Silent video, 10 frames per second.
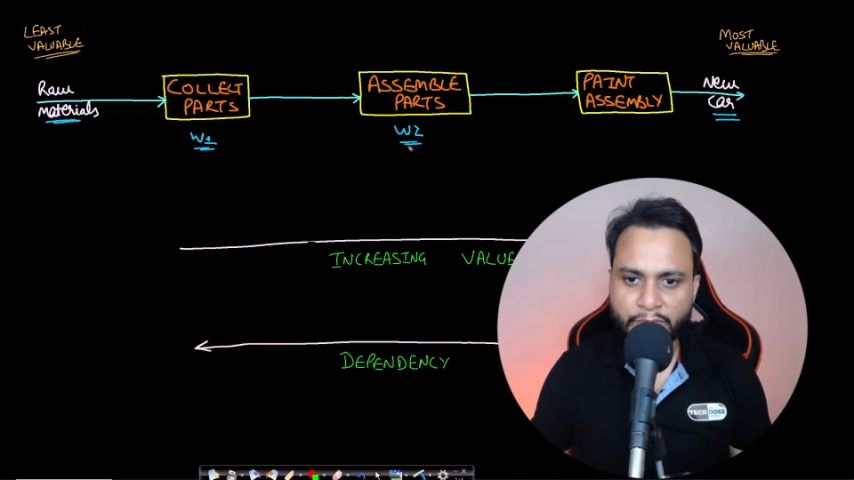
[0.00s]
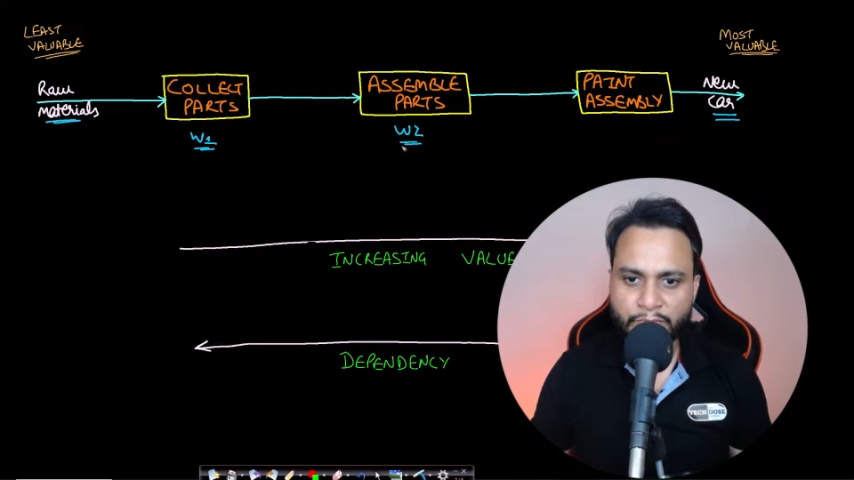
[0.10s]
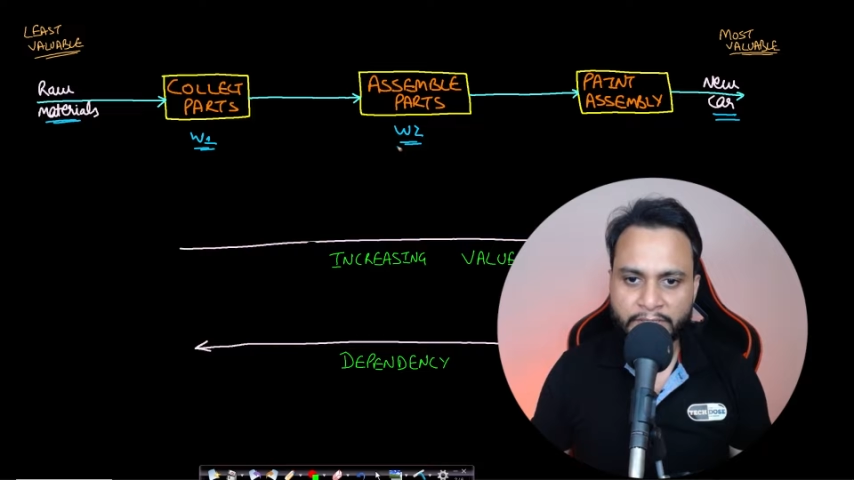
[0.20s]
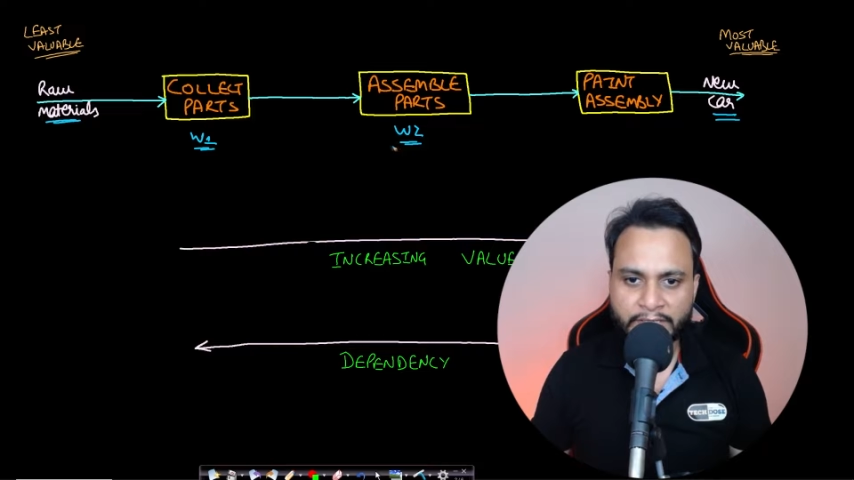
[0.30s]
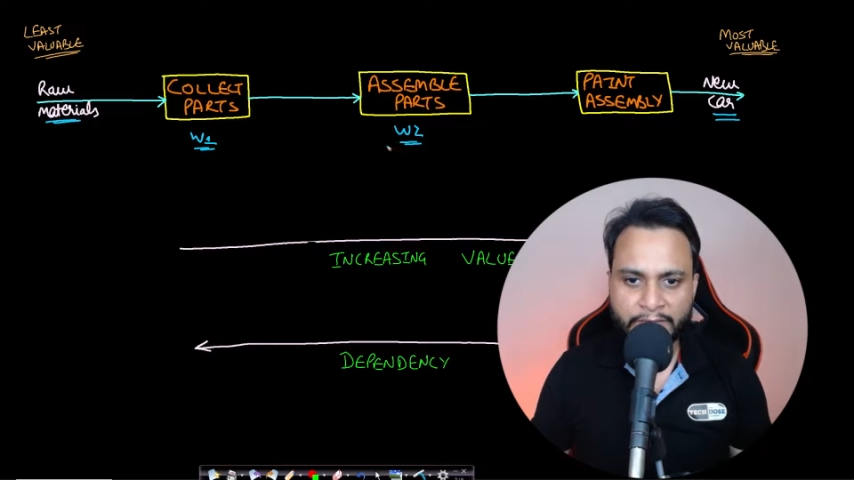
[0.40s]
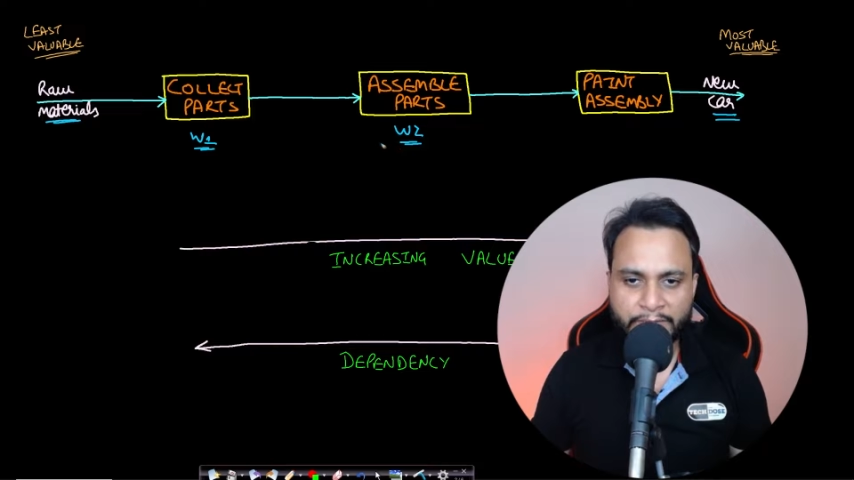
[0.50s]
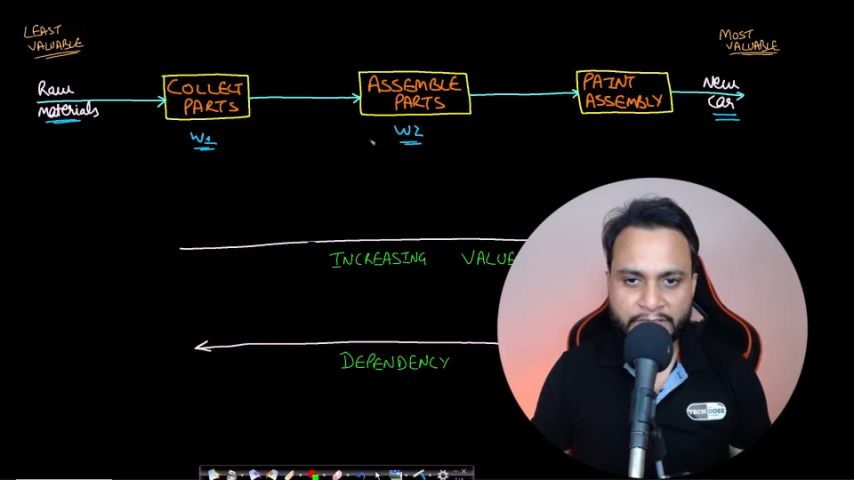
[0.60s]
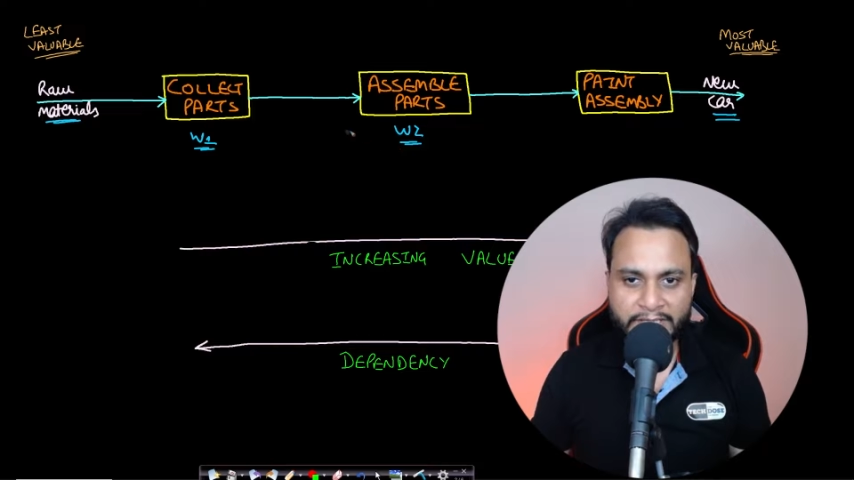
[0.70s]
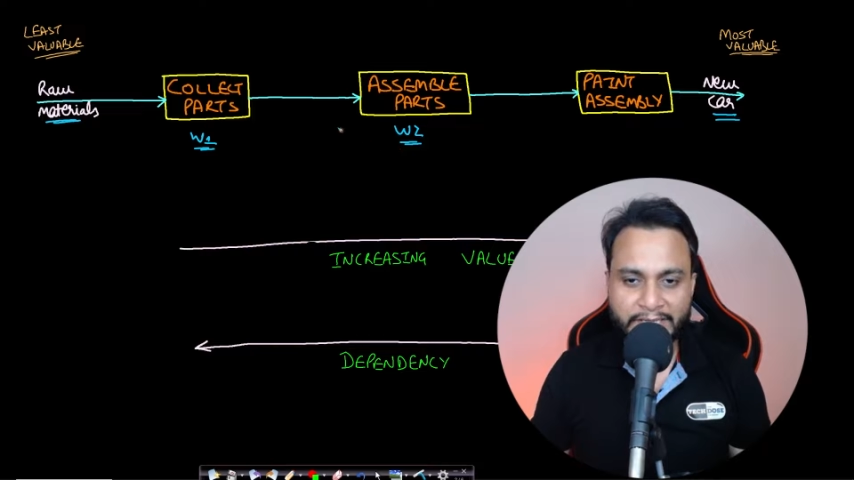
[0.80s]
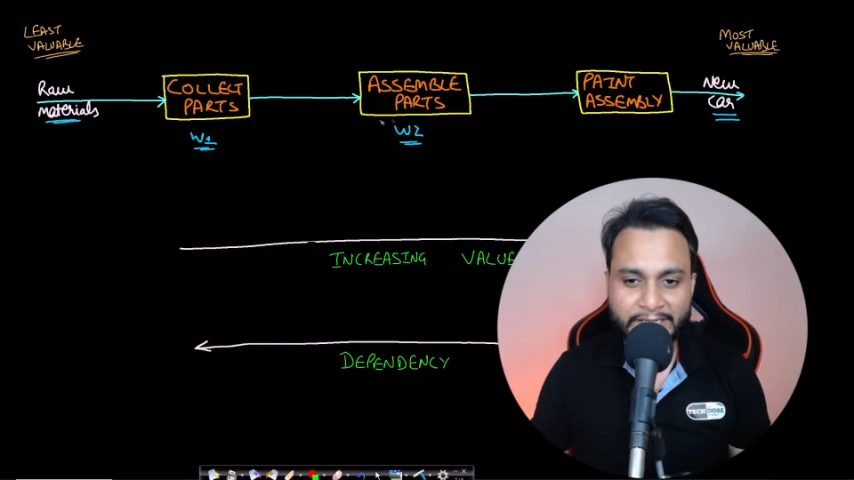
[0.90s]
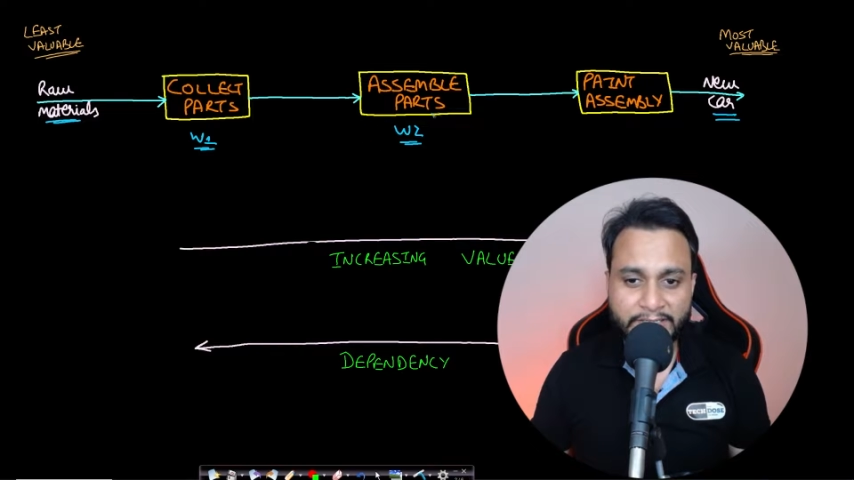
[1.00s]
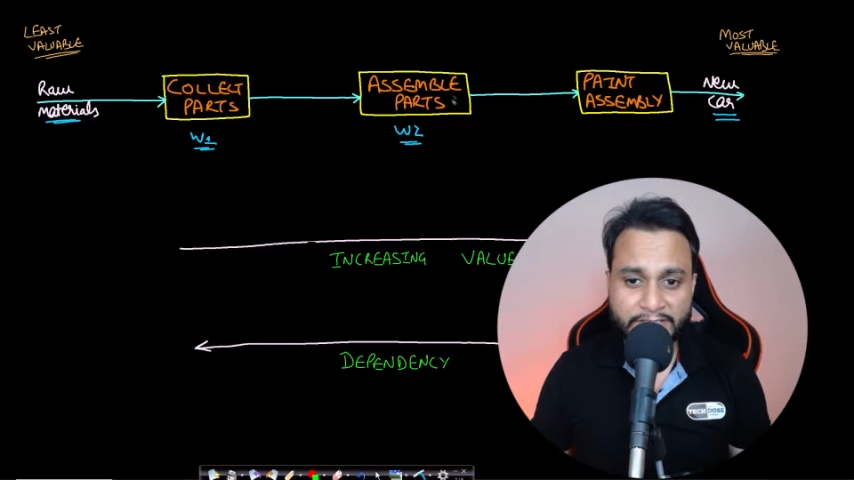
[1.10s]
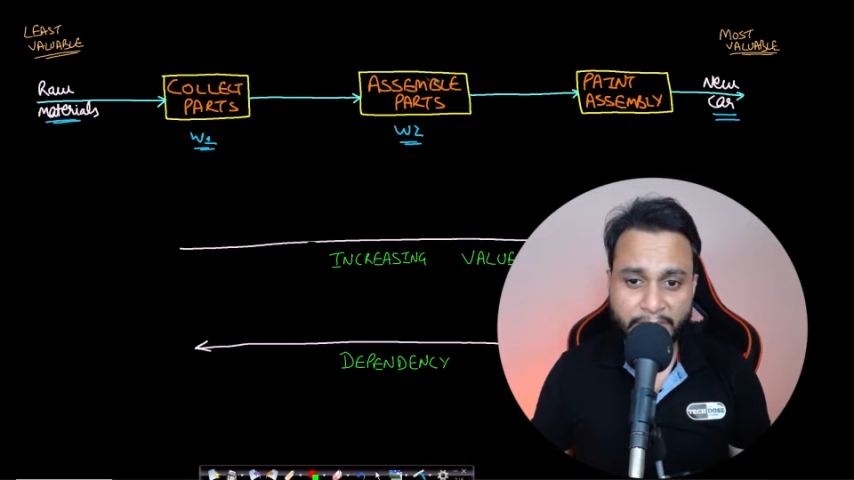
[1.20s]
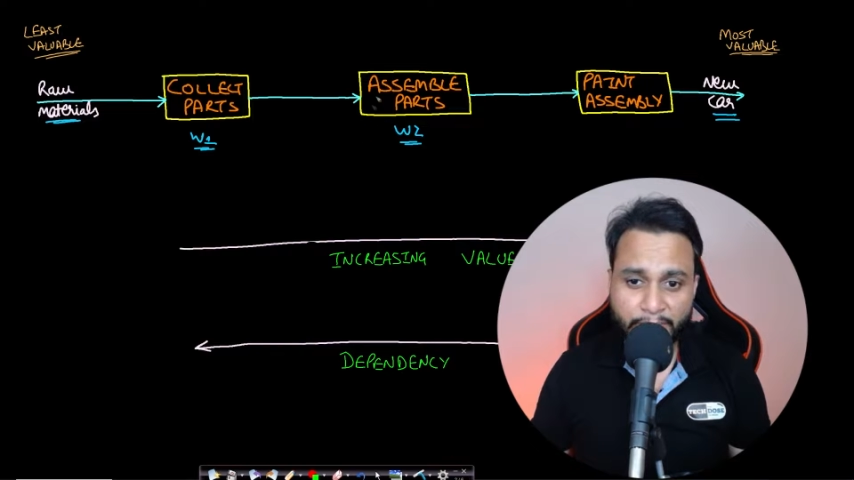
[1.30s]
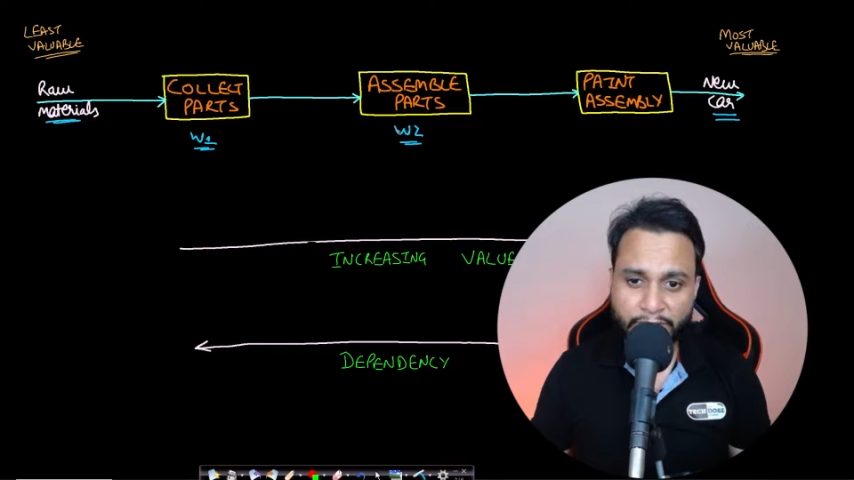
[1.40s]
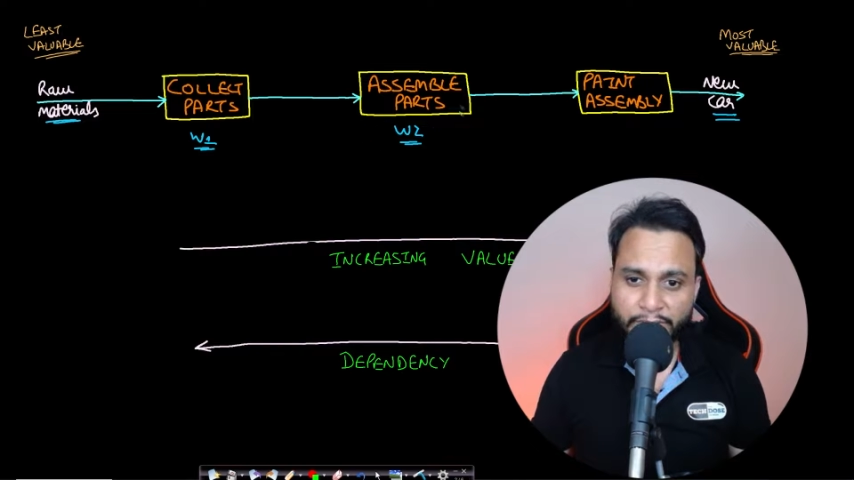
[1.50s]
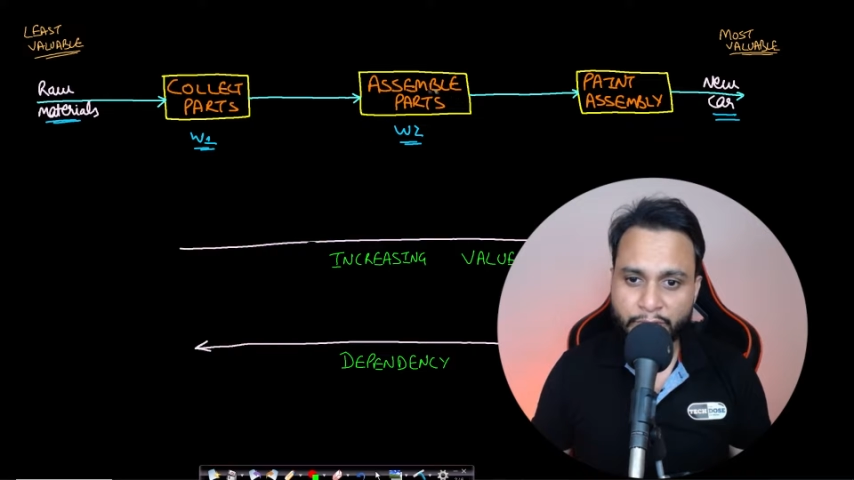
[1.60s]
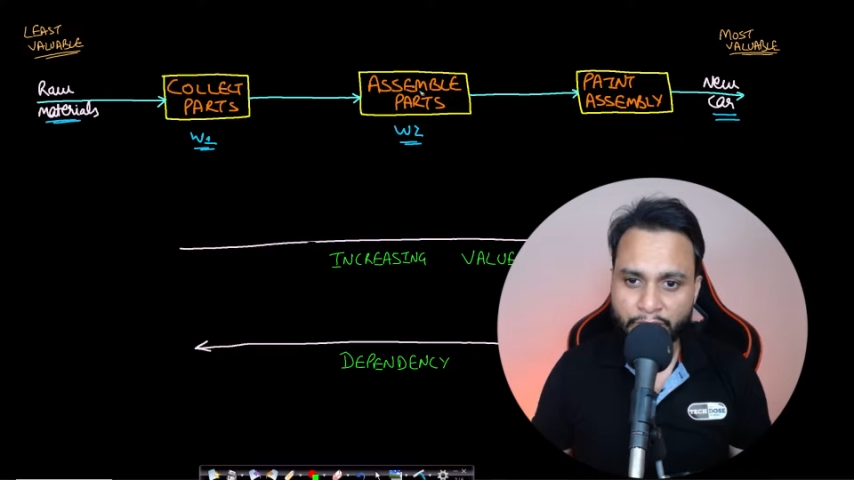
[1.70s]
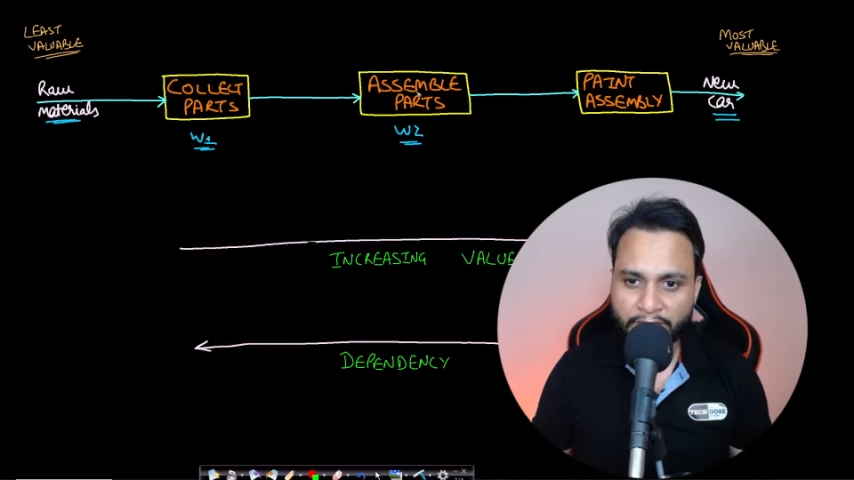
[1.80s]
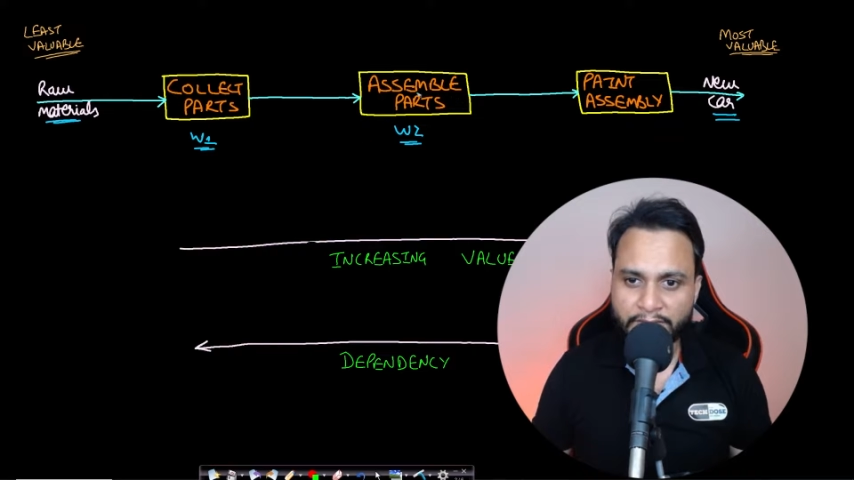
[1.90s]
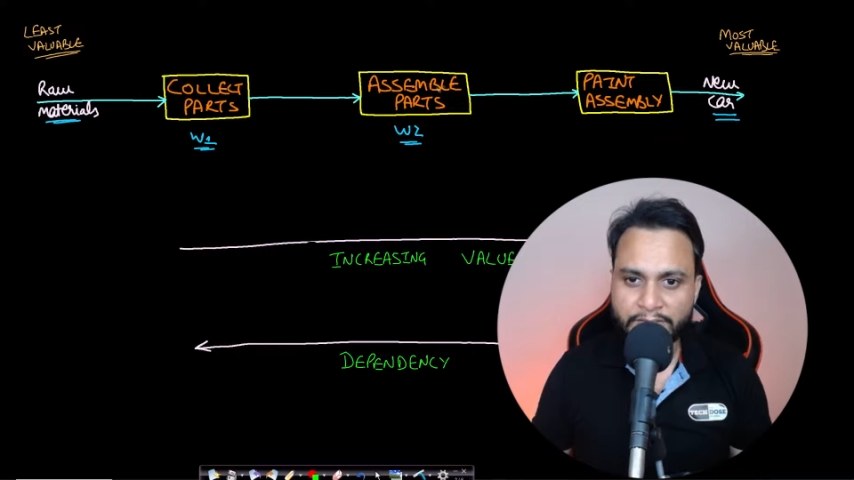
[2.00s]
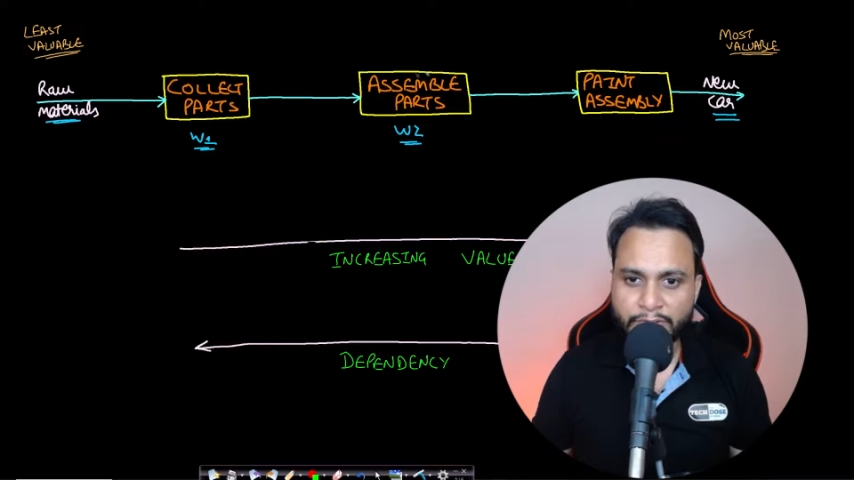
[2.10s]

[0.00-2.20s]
where everything gets assembled together.